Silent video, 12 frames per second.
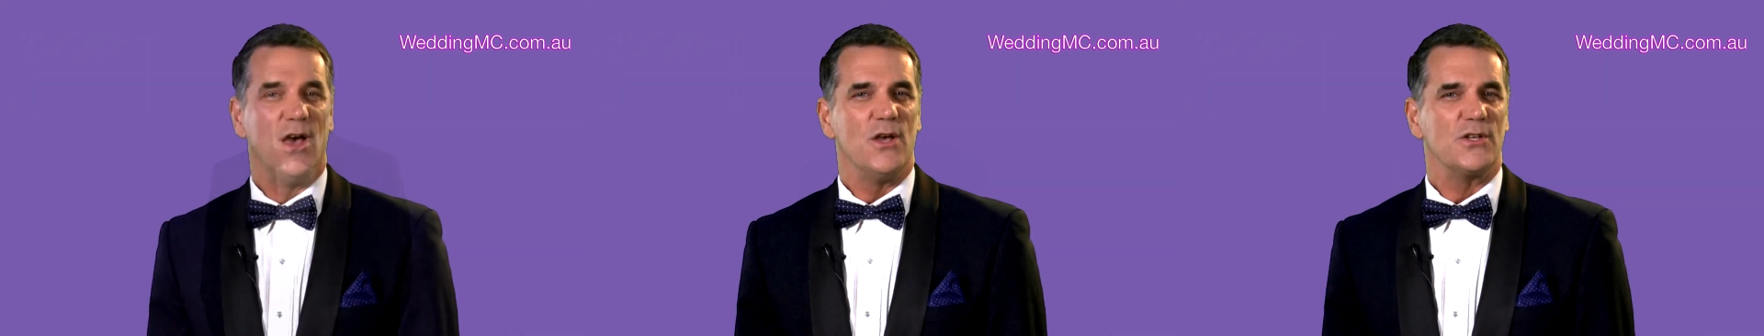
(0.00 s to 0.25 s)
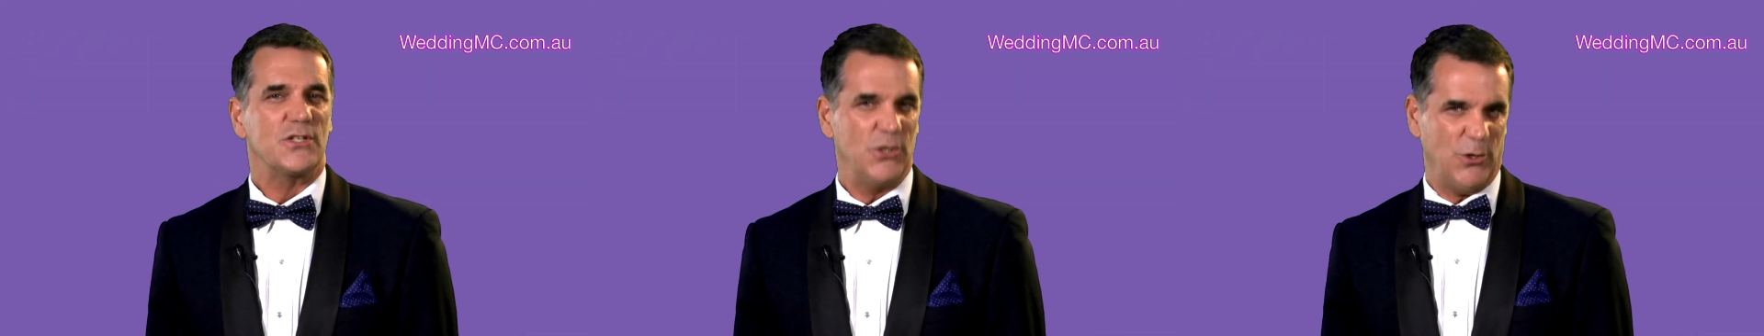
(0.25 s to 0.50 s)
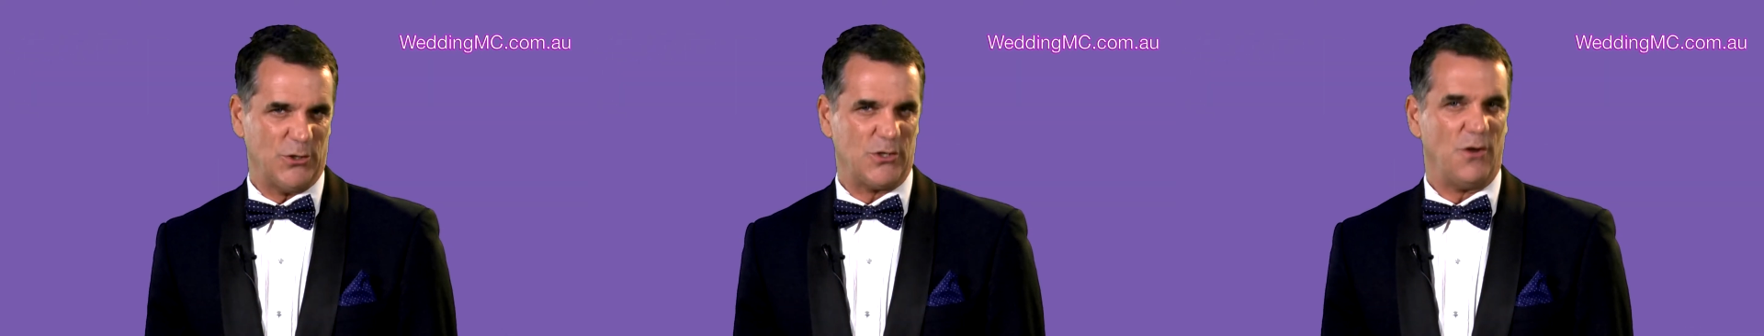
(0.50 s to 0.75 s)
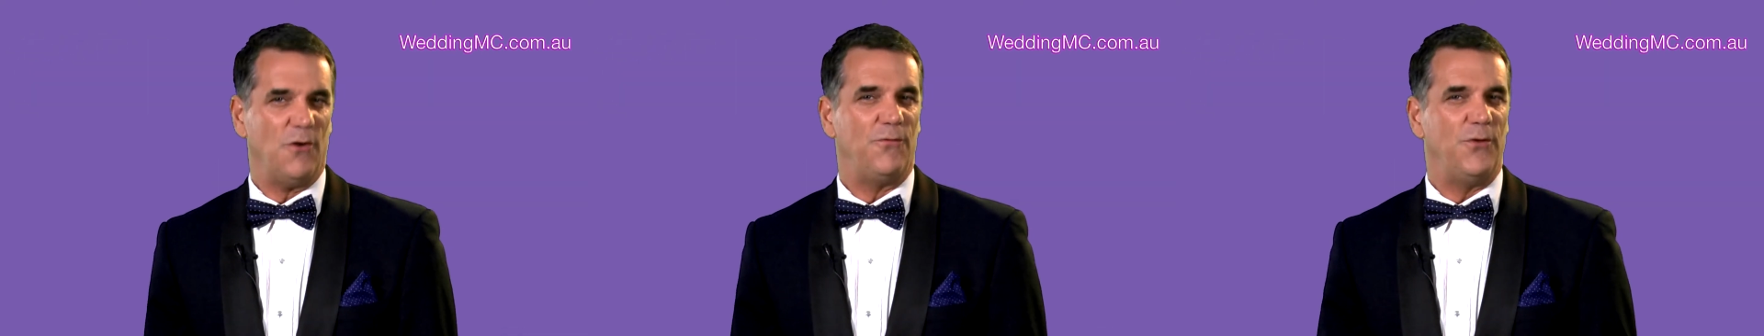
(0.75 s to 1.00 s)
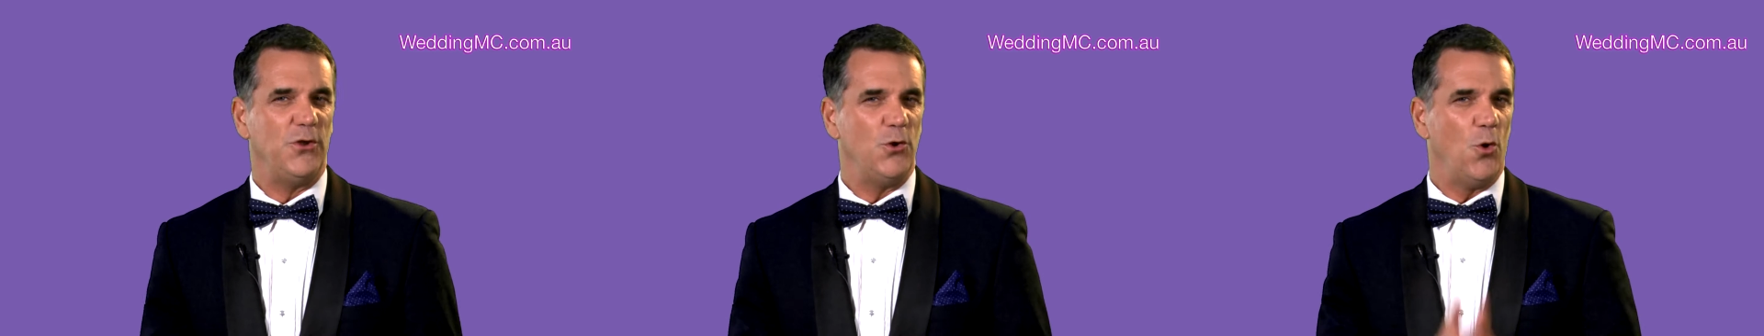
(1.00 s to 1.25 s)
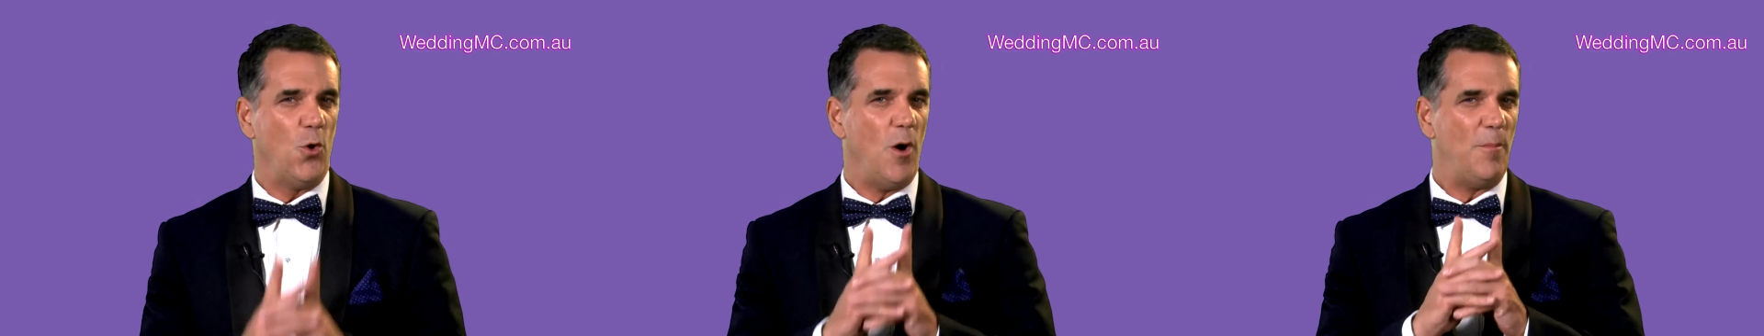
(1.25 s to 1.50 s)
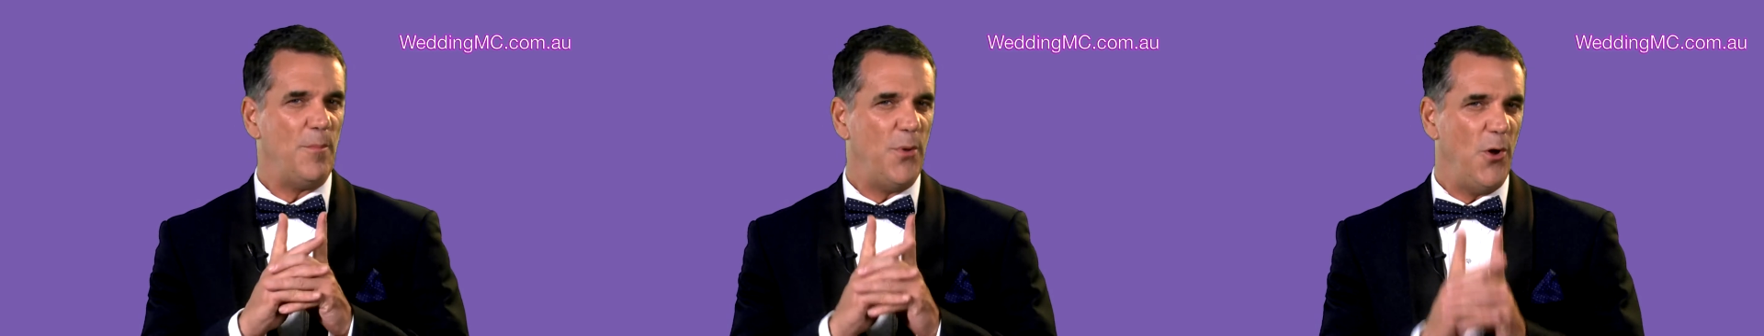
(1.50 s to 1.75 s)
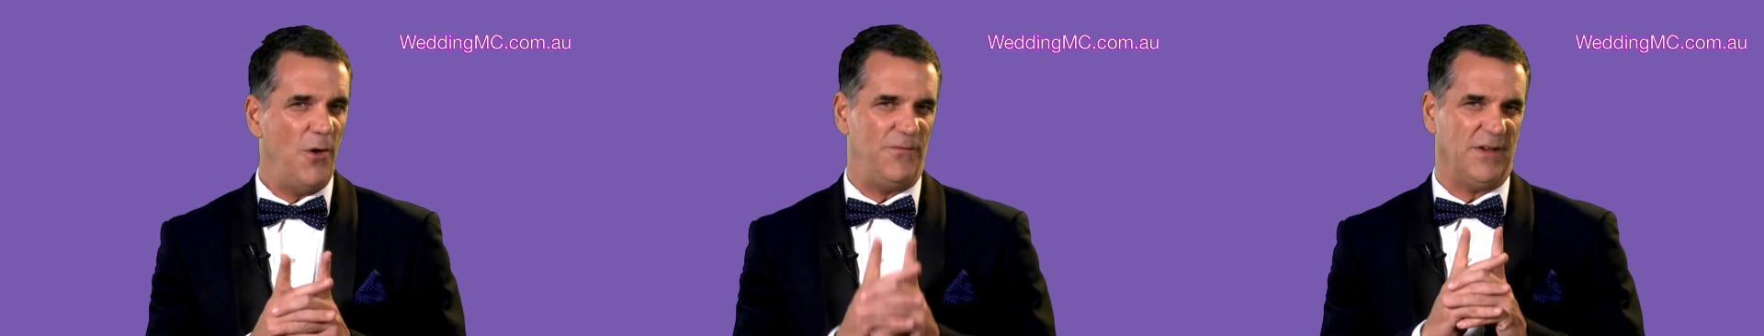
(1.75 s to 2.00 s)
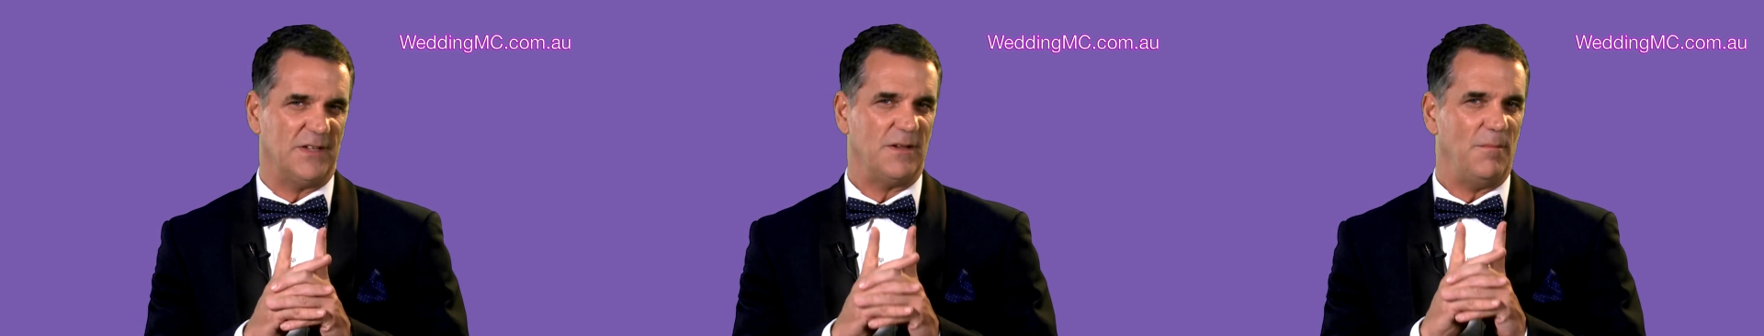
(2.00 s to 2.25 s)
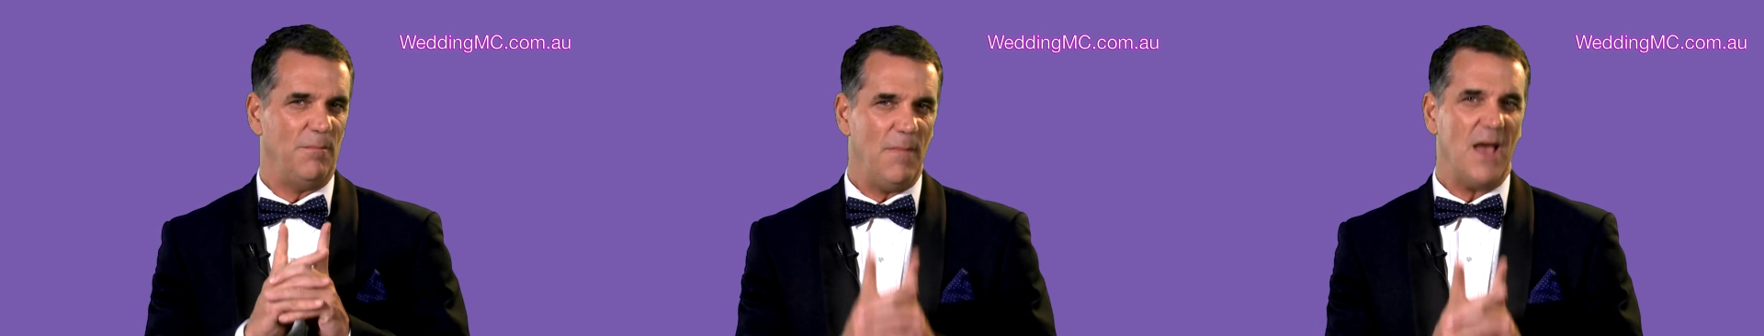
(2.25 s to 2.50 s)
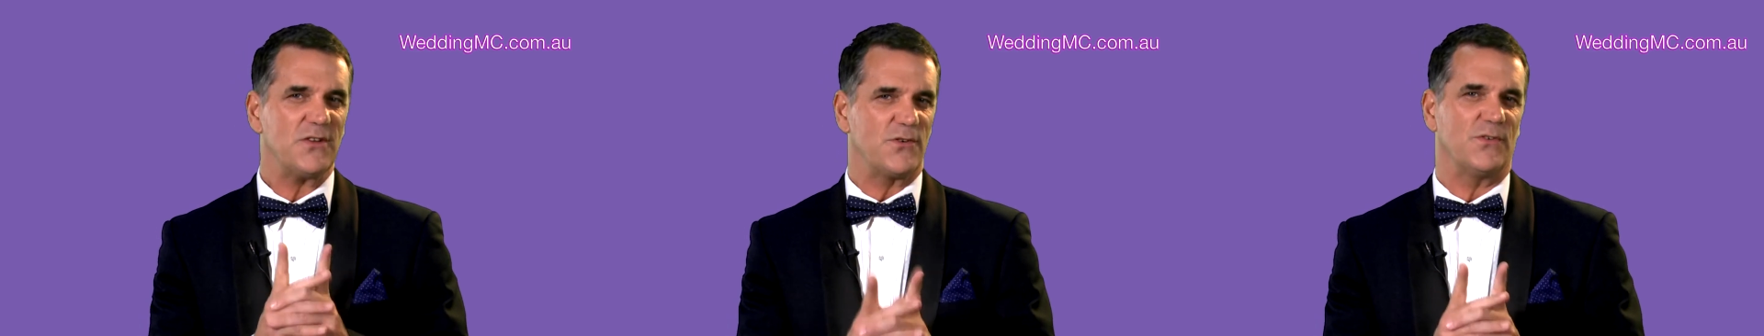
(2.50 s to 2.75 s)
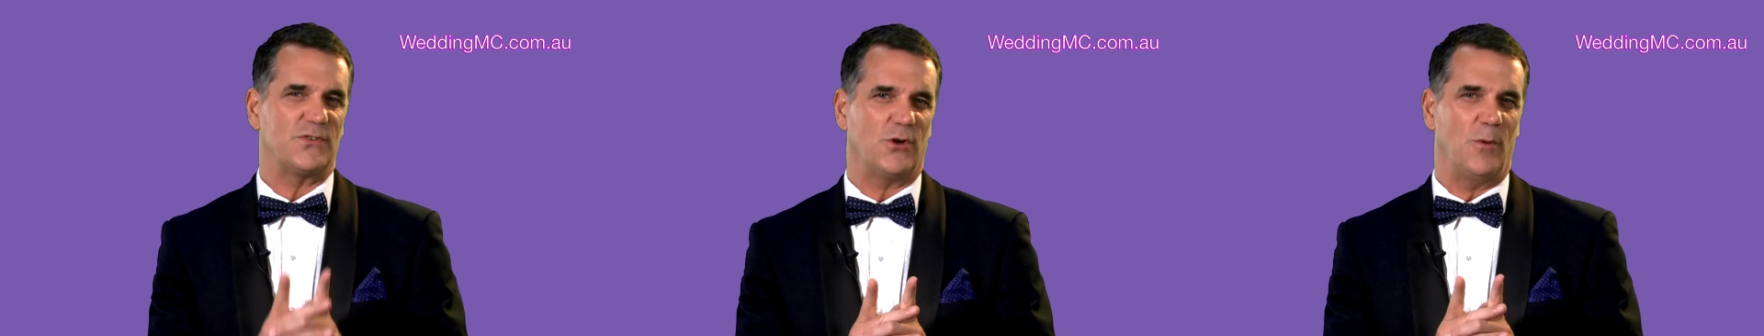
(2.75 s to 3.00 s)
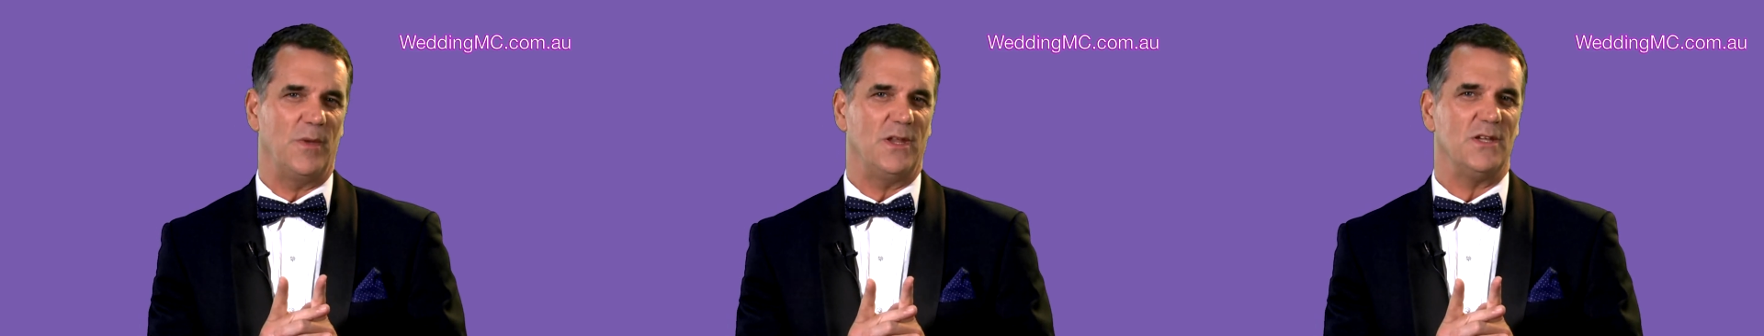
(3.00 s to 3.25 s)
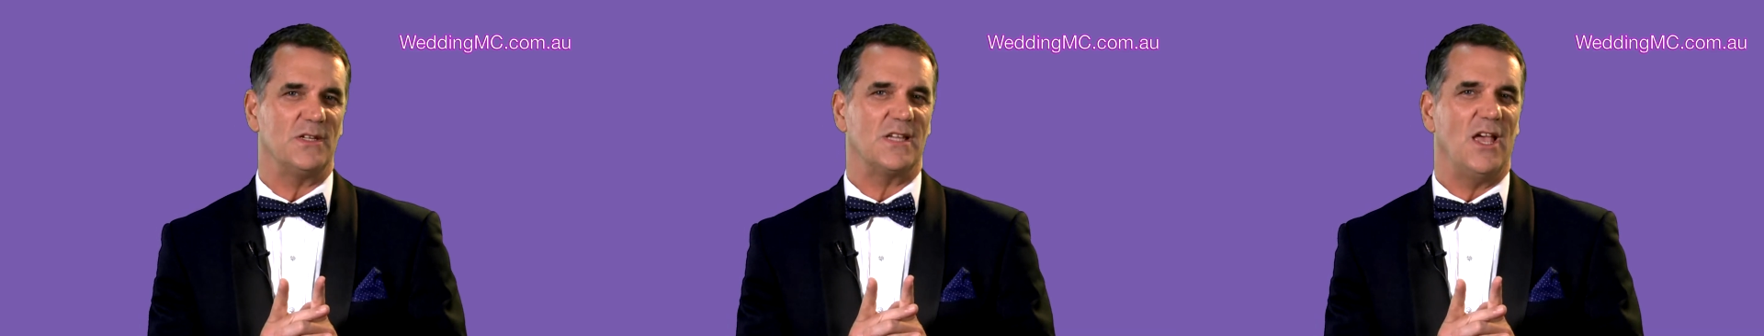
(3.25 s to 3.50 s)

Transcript: Search for your perfect Master of Ceremonies